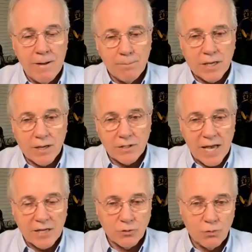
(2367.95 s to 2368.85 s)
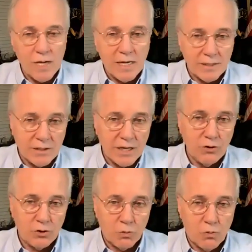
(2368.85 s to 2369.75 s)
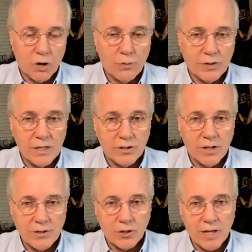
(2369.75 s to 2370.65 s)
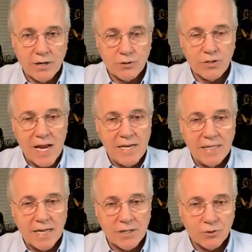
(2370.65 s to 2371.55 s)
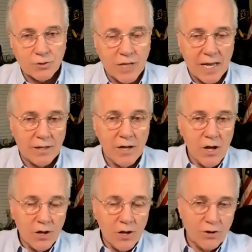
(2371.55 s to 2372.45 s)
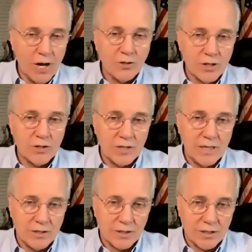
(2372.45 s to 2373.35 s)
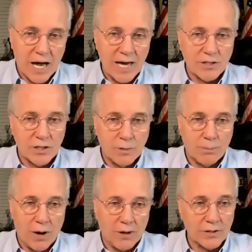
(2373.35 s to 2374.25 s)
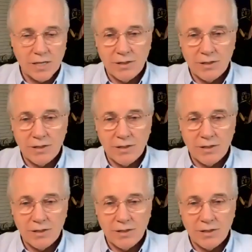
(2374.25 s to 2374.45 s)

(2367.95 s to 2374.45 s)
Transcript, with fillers: because as we continue to work with these legislators, they need to understand not just the science and the policy.